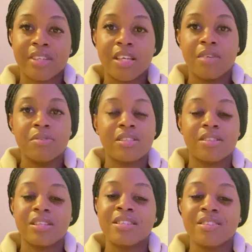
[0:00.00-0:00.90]

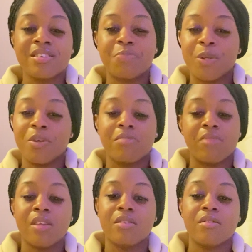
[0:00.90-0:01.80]
He's just been with
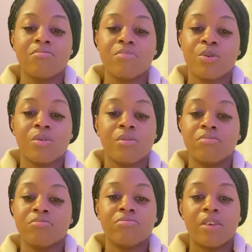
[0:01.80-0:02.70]
me
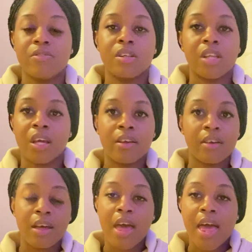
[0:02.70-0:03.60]
through everything,
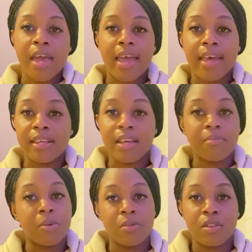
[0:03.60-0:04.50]
and he can
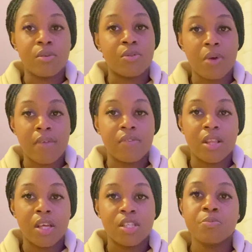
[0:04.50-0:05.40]
be with you through
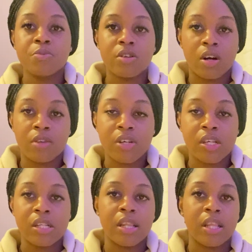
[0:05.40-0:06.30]
everything. Just put God
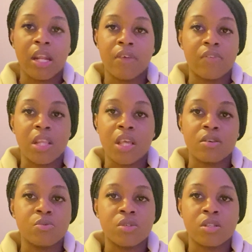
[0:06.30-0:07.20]
first, and then everything
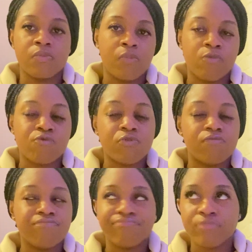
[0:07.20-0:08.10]
else will just
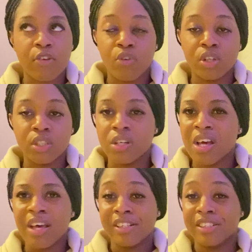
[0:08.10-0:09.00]
follow.
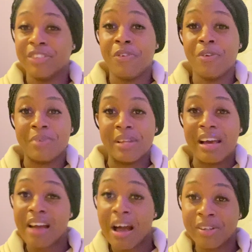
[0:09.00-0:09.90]
Because if you be
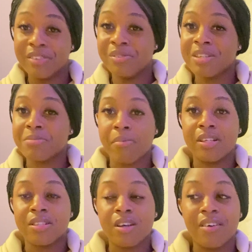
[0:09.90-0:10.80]
like, I'm gonna do this by
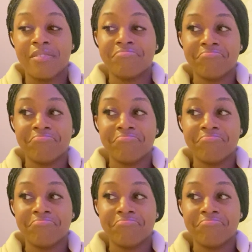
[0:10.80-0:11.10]
myself,